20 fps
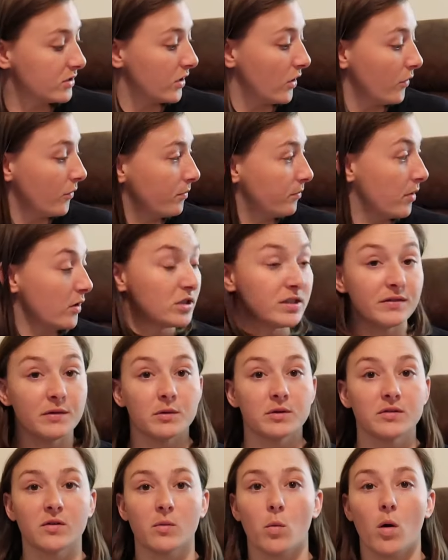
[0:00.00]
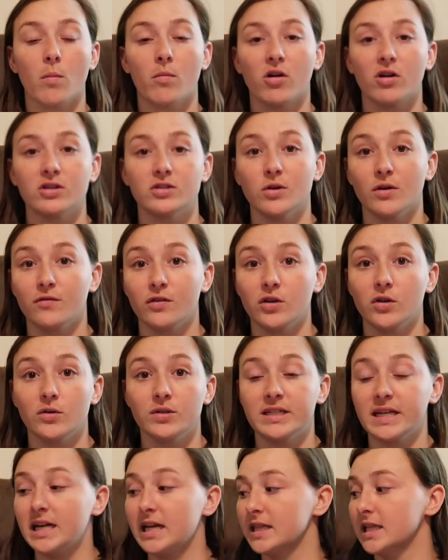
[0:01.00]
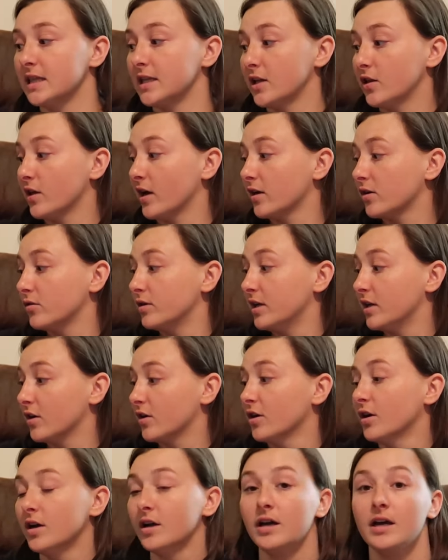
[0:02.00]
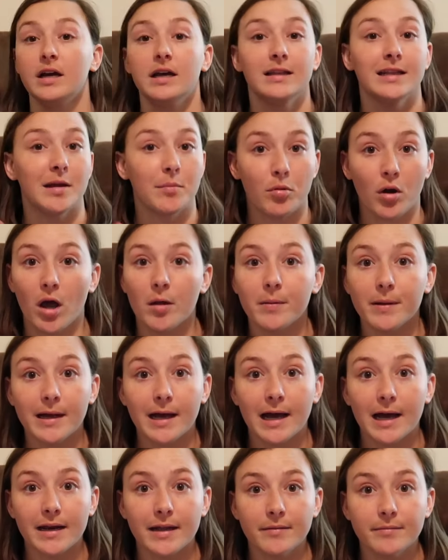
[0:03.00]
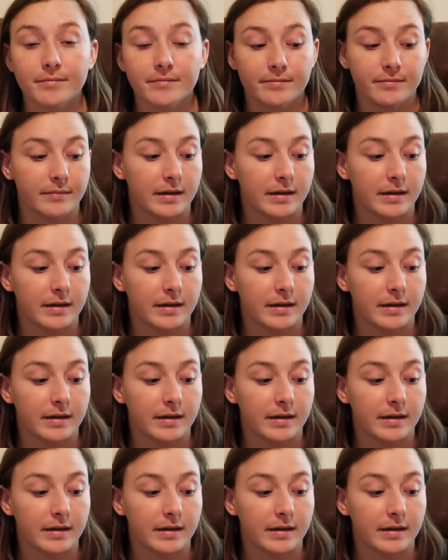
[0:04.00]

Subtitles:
So So most of it was from Walmart. So if you see anything that you like on here, they probably got it.